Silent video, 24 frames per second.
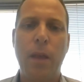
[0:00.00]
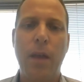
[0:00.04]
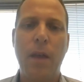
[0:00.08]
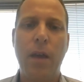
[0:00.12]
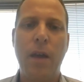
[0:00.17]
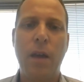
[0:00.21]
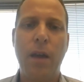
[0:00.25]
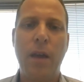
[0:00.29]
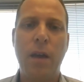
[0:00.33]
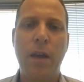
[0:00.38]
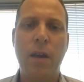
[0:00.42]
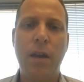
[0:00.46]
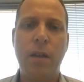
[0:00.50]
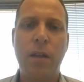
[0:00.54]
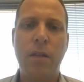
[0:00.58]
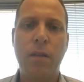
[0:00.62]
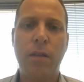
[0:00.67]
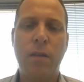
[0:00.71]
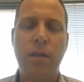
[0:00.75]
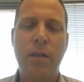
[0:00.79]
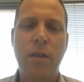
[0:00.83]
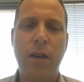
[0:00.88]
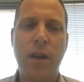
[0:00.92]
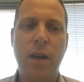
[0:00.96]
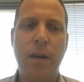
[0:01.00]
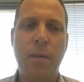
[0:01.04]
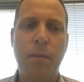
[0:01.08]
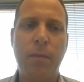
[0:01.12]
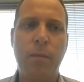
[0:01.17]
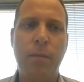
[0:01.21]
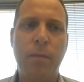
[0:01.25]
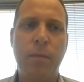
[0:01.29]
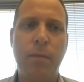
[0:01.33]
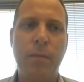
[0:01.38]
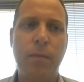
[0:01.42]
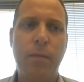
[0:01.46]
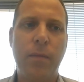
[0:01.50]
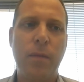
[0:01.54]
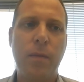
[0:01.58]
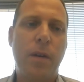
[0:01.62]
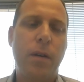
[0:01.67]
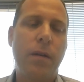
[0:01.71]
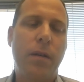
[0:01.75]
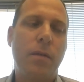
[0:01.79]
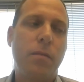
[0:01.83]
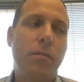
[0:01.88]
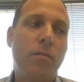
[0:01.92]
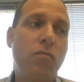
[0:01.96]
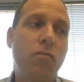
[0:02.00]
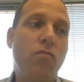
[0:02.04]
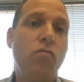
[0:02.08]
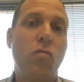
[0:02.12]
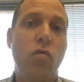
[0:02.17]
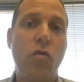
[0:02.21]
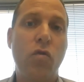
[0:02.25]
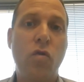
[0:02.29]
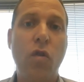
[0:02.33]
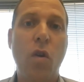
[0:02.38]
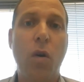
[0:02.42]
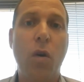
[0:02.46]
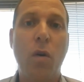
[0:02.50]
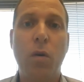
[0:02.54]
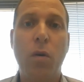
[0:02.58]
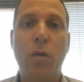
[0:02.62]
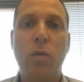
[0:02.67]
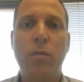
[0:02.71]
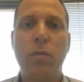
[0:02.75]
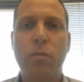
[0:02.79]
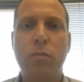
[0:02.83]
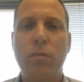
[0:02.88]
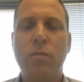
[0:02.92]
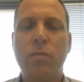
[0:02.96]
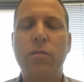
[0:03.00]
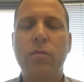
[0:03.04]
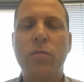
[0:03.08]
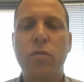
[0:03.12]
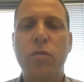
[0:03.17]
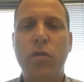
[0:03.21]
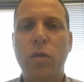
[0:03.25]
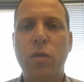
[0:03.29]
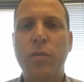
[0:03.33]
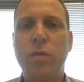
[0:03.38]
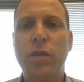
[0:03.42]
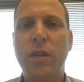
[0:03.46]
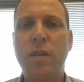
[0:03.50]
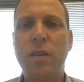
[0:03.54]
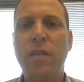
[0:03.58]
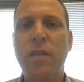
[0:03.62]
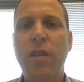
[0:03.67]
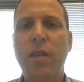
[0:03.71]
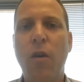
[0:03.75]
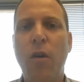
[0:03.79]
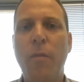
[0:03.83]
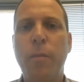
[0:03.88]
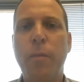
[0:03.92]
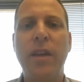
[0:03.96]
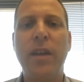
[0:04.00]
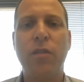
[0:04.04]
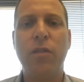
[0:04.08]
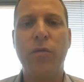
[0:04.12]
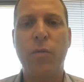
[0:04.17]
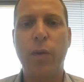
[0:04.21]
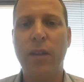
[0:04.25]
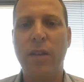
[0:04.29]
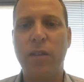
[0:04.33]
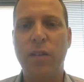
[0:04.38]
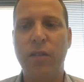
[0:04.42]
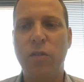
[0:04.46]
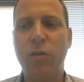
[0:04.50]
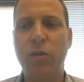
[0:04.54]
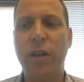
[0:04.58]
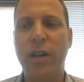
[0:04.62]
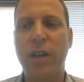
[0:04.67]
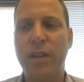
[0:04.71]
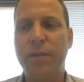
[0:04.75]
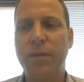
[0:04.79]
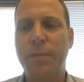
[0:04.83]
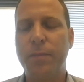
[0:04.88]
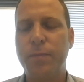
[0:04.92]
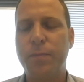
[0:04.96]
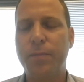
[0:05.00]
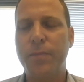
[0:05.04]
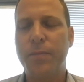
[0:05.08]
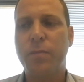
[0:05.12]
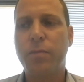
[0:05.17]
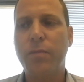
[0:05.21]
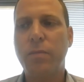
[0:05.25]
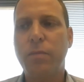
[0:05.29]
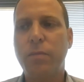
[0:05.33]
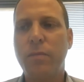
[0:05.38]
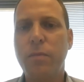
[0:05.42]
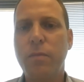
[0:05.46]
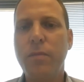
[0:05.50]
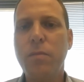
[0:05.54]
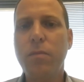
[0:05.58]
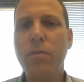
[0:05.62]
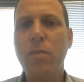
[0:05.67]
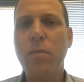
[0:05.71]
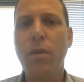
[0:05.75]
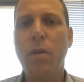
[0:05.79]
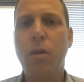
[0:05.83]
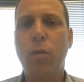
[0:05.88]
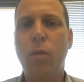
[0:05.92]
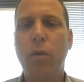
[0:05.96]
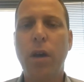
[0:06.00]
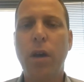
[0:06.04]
And so this is how many Israelis look at it. Okay,